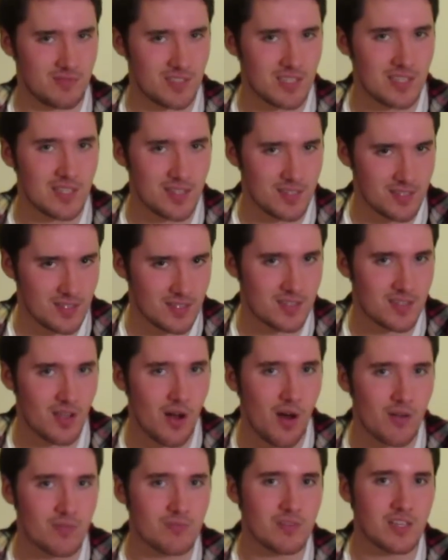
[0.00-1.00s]
needing to
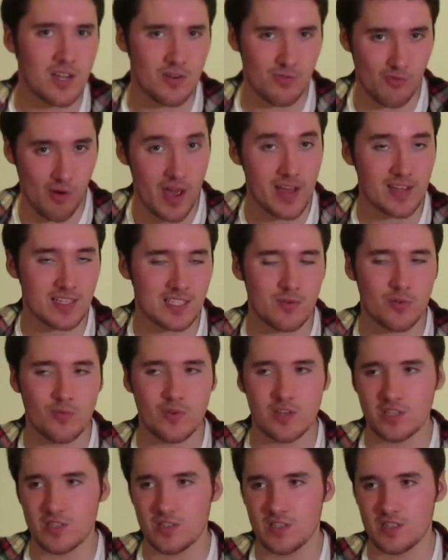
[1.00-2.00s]
start, you know, writing some
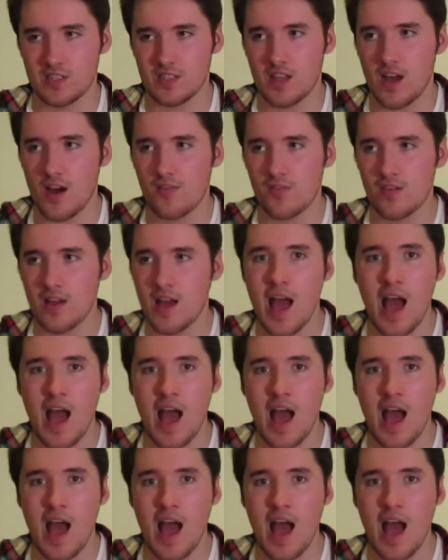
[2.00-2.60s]
original stuff.